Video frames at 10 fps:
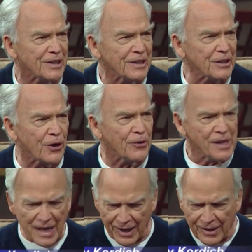you know,
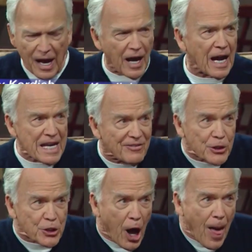and I even
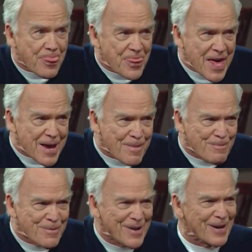taught
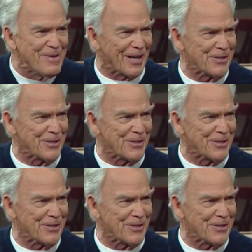them about